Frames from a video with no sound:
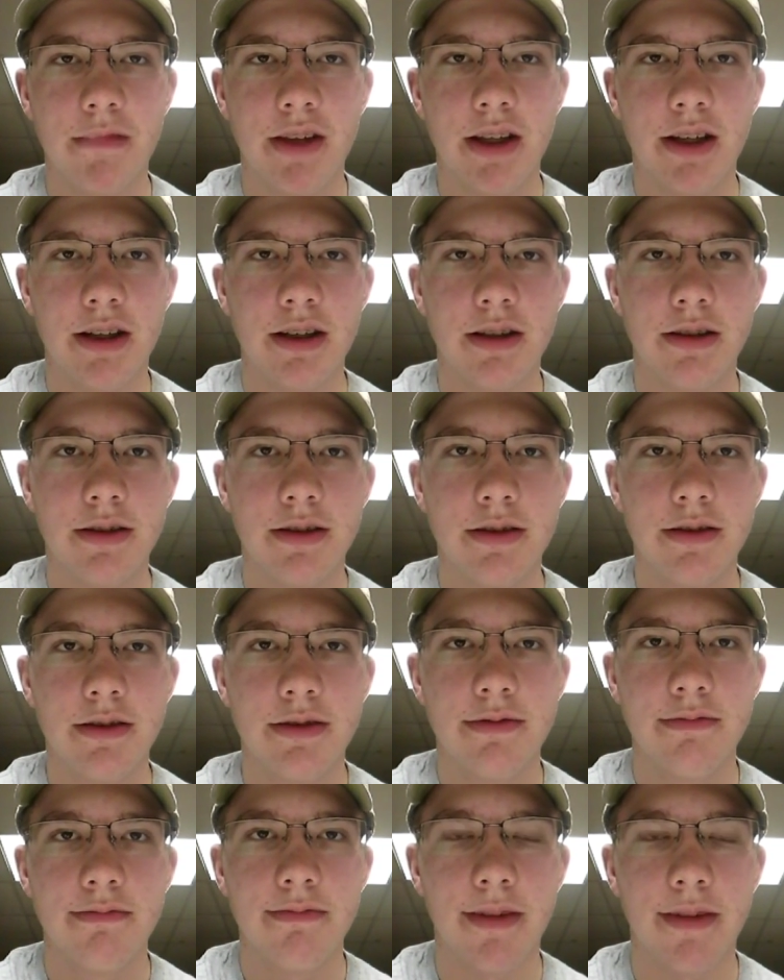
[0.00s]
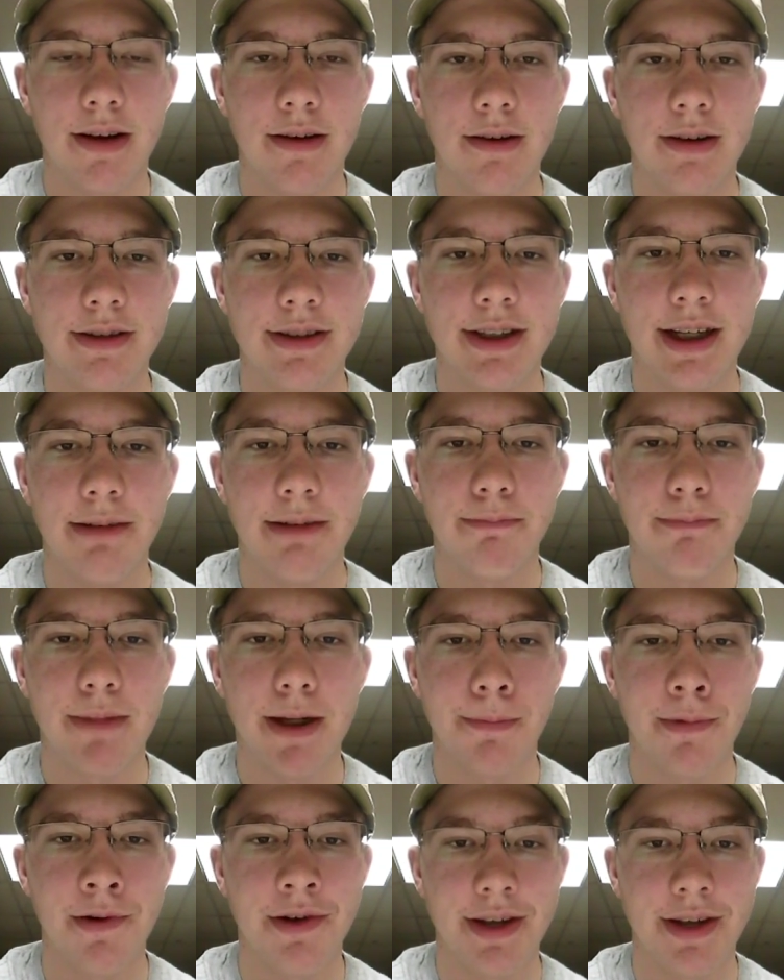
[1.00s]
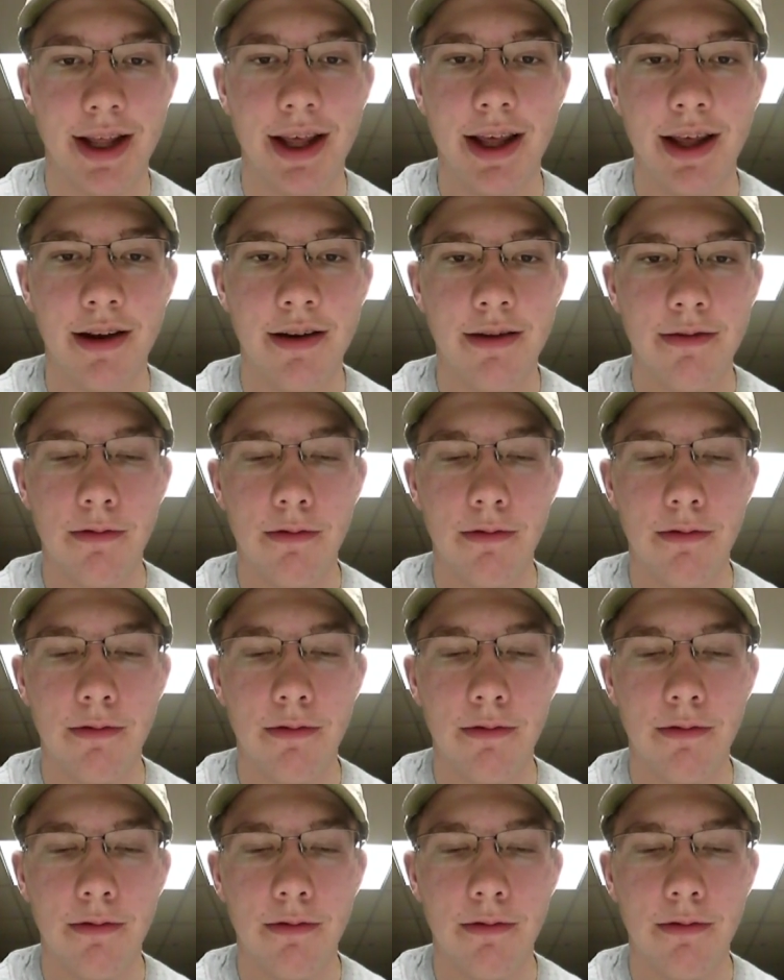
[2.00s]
I seen people dead.